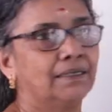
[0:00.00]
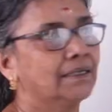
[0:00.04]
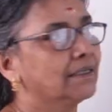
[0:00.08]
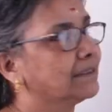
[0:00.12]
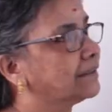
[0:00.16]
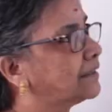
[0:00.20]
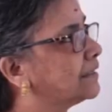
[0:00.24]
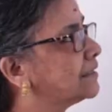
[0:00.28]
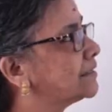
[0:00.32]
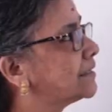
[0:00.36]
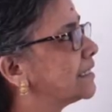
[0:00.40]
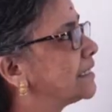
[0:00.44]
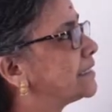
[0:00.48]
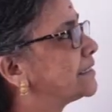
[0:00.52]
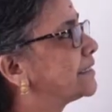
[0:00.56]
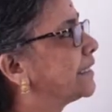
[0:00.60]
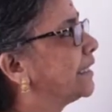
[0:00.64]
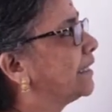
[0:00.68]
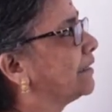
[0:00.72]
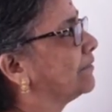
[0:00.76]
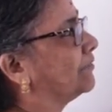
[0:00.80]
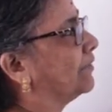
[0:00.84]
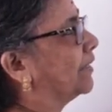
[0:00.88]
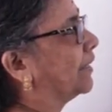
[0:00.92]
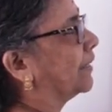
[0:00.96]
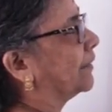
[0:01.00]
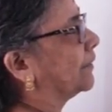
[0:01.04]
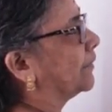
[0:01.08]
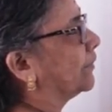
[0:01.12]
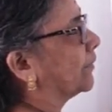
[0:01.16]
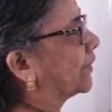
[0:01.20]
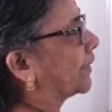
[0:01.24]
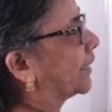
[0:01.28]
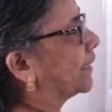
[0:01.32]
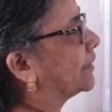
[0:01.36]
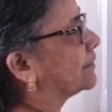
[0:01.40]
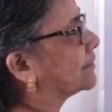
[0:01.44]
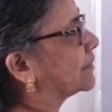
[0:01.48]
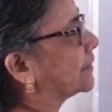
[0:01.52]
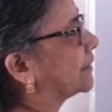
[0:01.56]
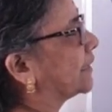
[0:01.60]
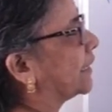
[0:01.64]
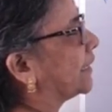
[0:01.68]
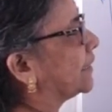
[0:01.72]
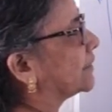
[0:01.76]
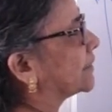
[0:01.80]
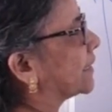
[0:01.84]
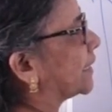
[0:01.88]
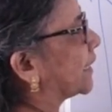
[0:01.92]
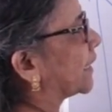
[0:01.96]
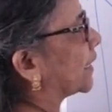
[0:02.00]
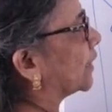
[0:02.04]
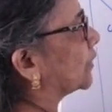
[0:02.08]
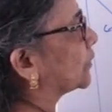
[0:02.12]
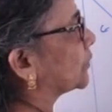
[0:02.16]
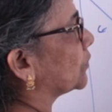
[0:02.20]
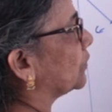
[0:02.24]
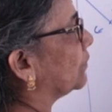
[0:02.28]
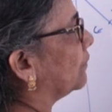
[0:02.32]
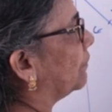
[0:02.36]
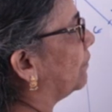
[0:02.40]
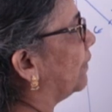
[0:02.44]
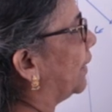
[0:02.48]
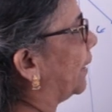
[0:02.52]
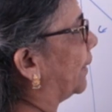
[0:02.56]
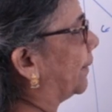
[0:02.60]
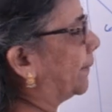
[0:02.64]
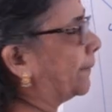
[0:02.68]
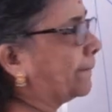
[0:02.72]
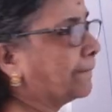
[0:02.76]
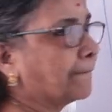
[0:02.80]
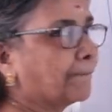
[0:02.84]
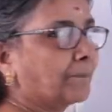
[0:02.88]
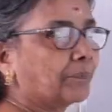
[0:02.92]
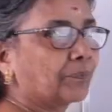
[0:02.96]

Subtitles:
This is here 1, you can see that is equal to 1.